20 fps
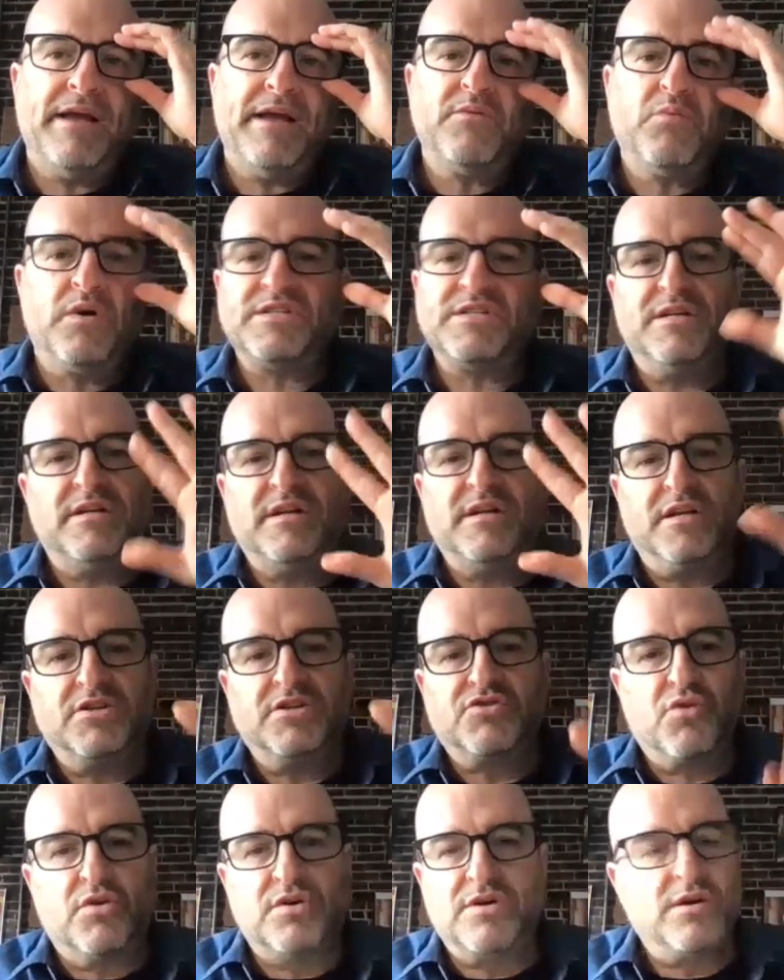my band wasn't an
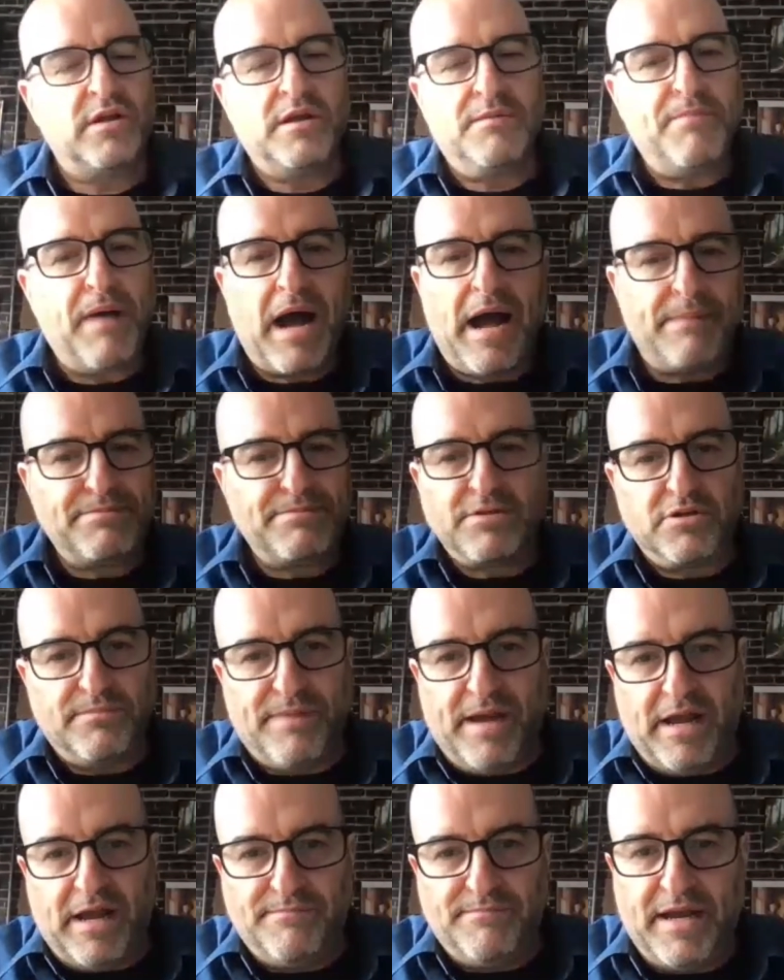extraordinarily
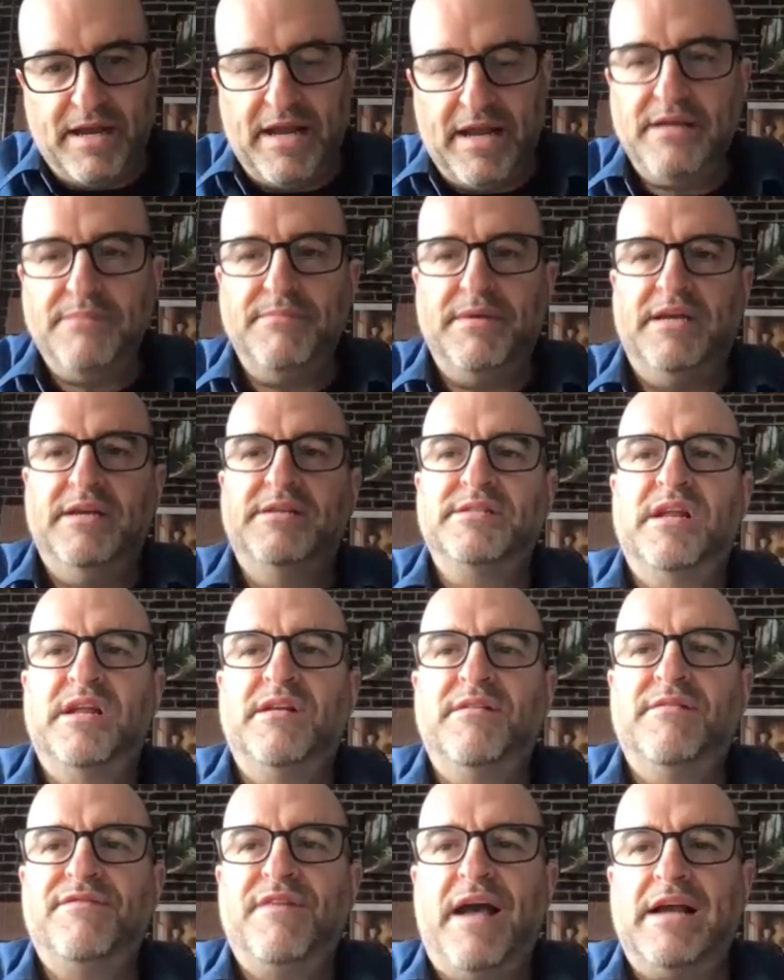popular band by any
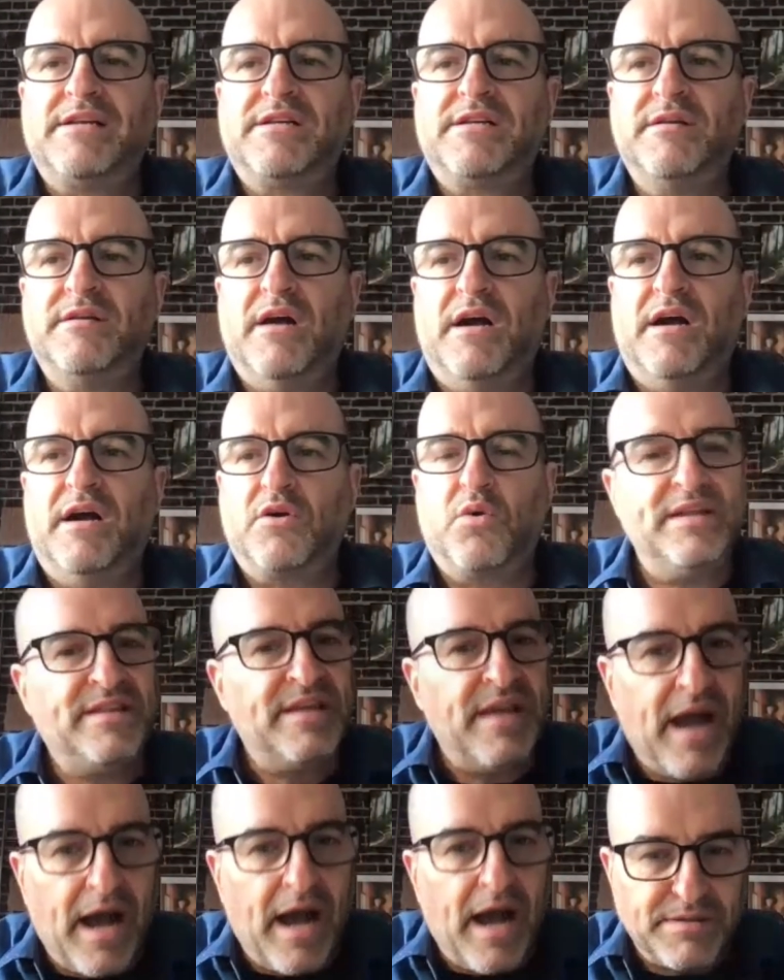means, and in fact,
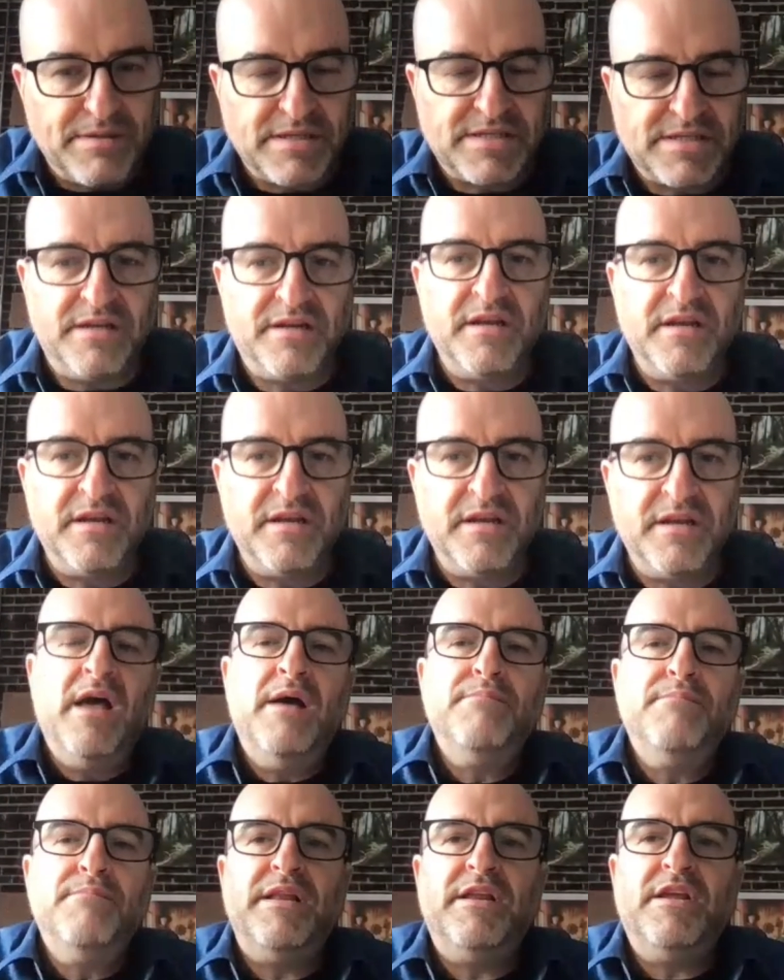quite the opposite.
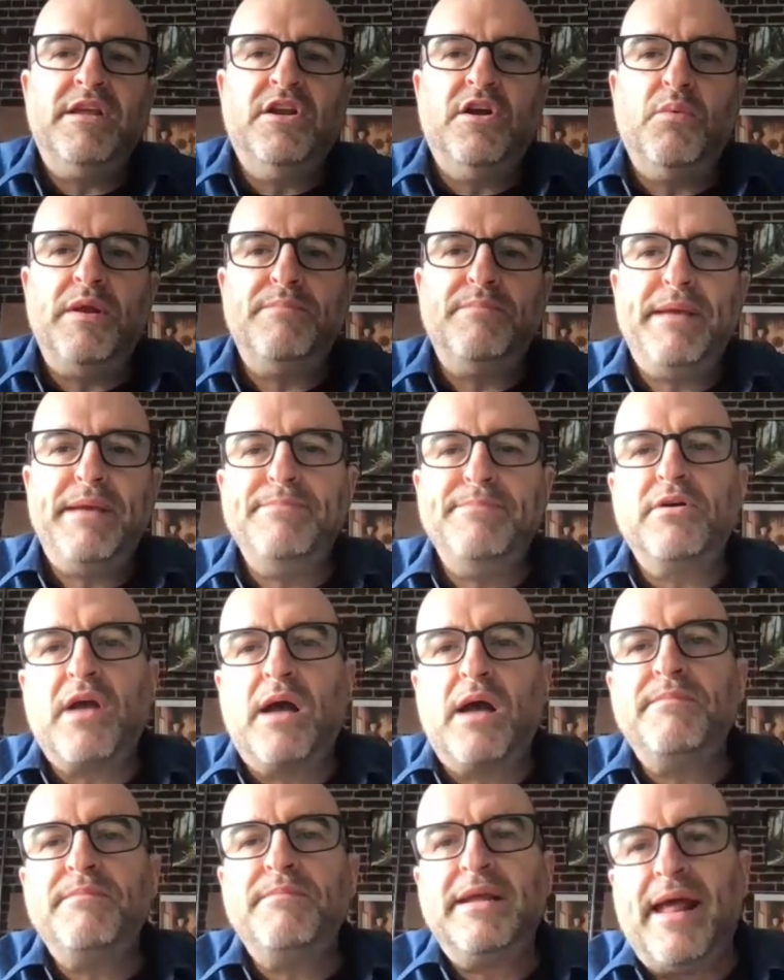But, when people
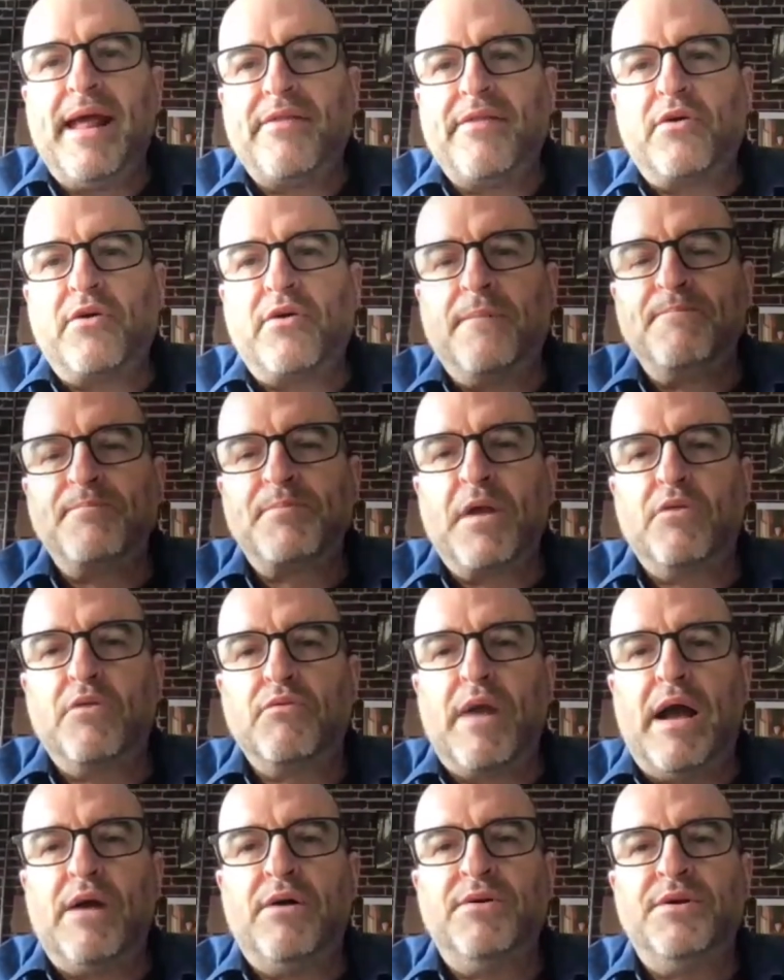come together
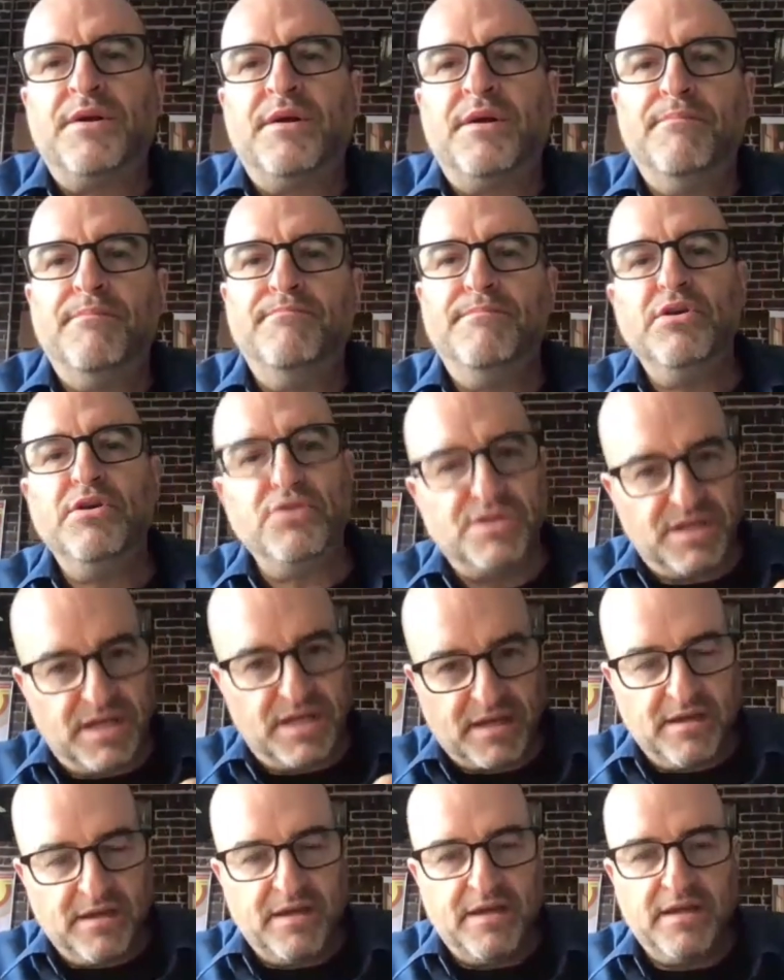around
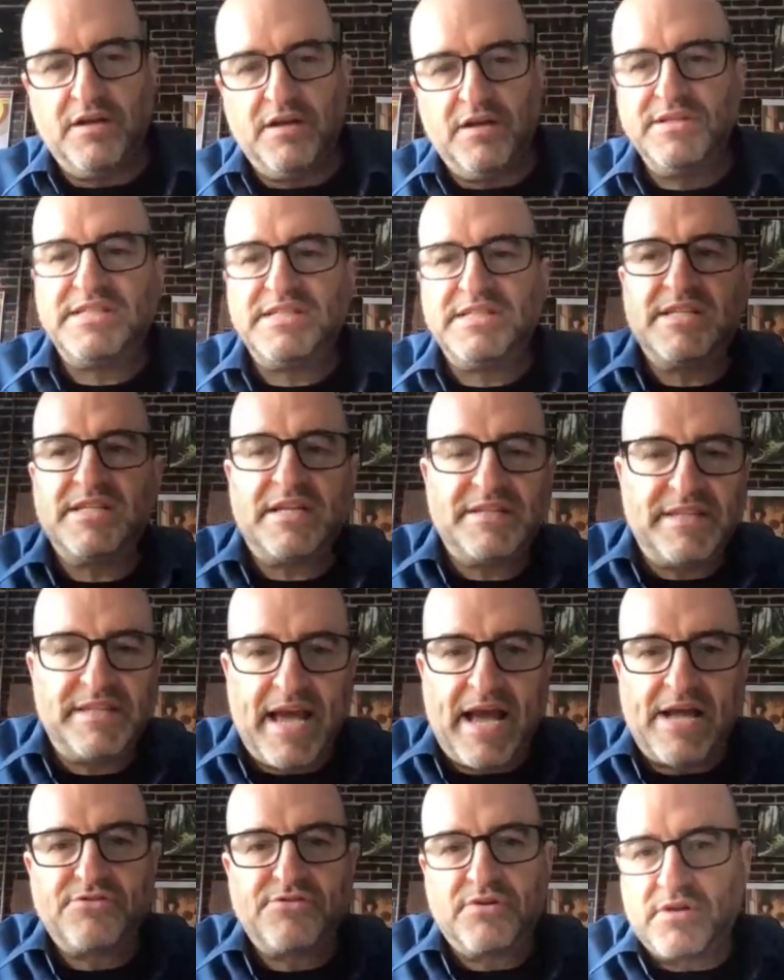music, this is a
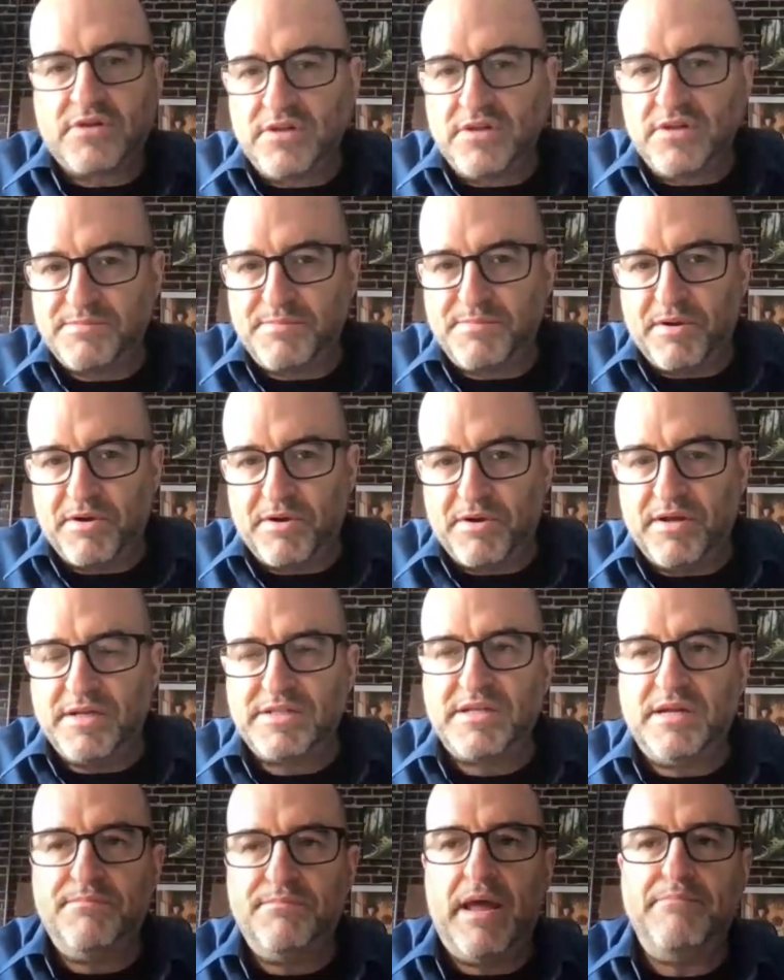theatrical
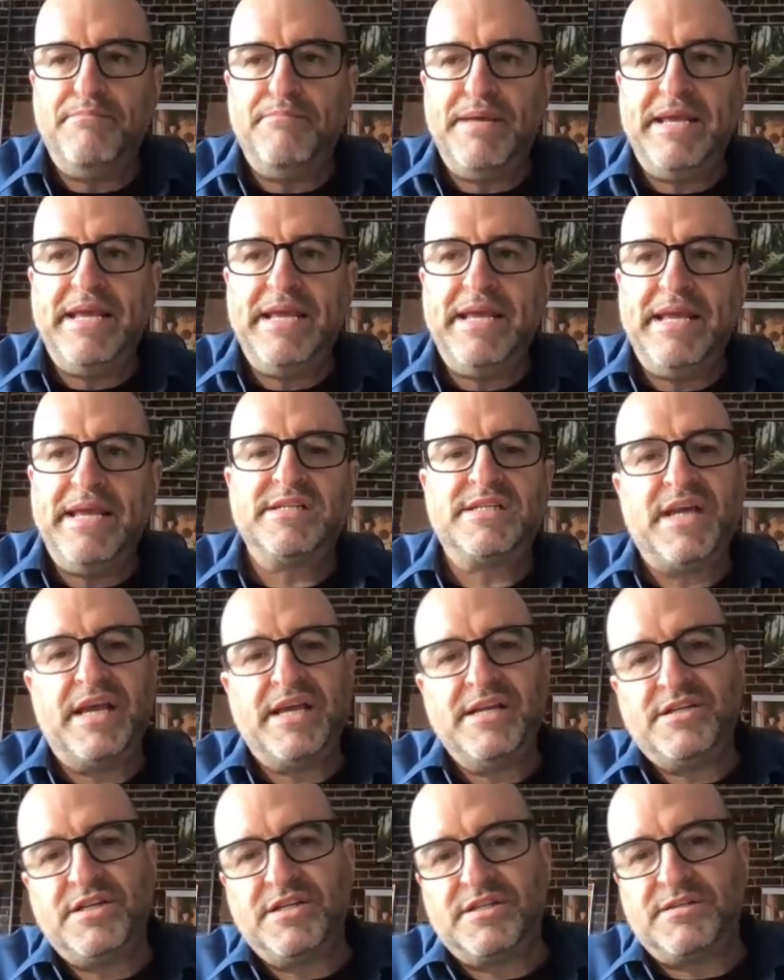experience, and being on
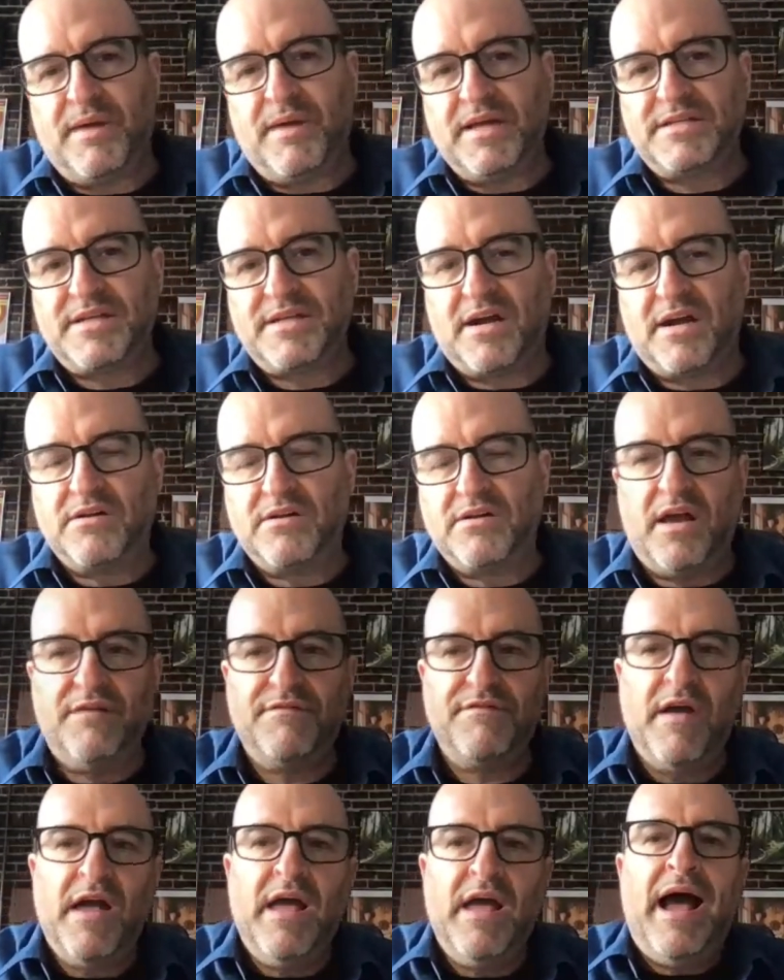stages my entire
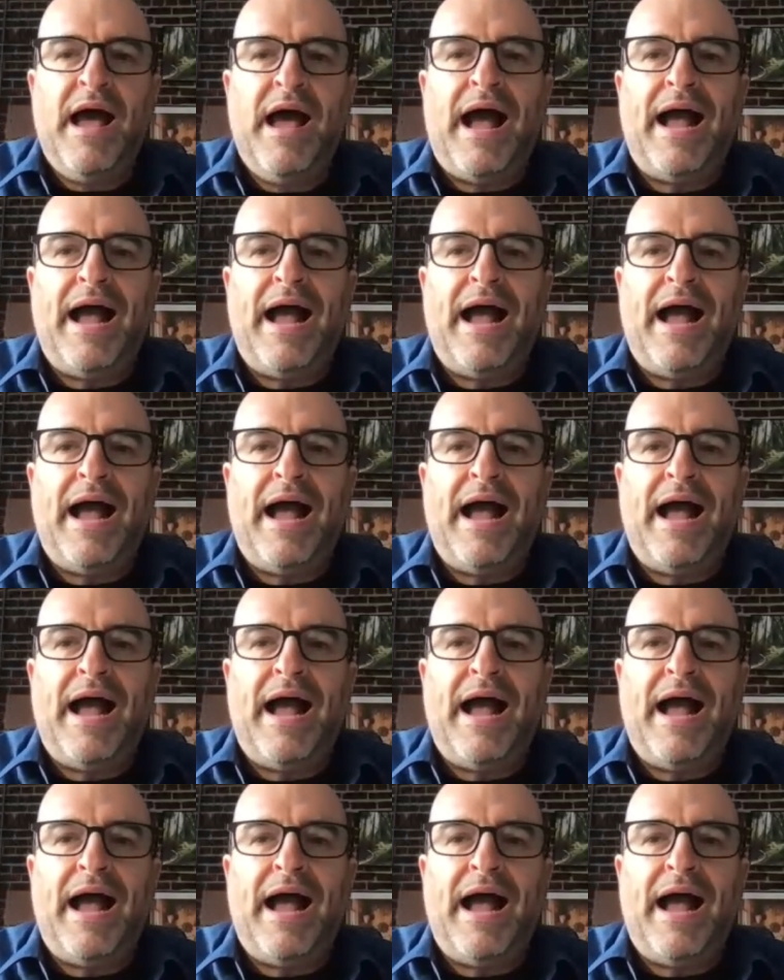life,